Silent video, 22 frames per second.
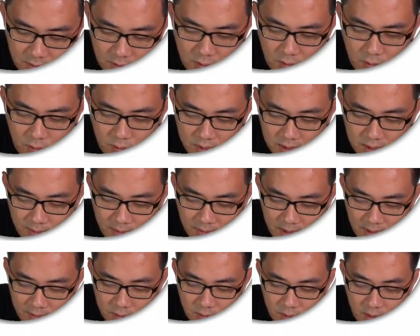So
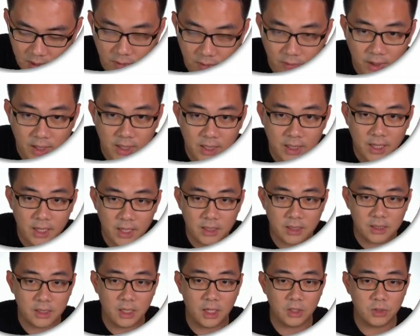sometimes you can write it
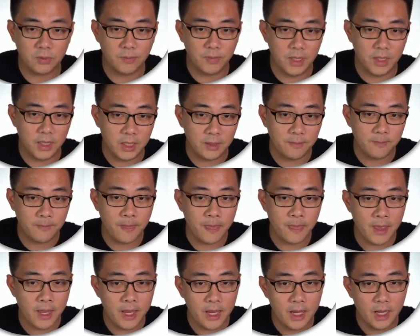as such, meaning
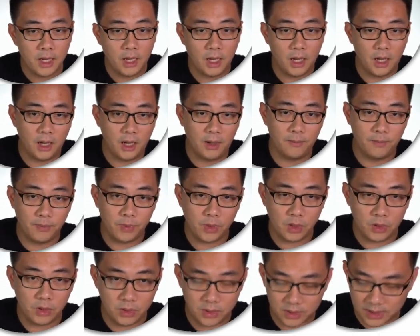
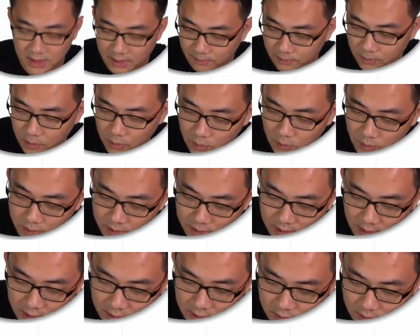you sub 2
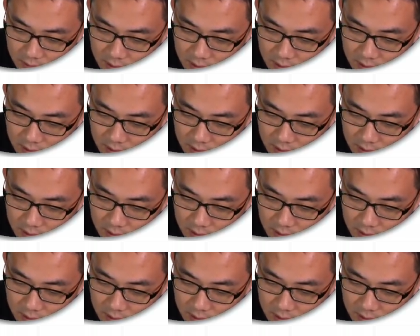inside, so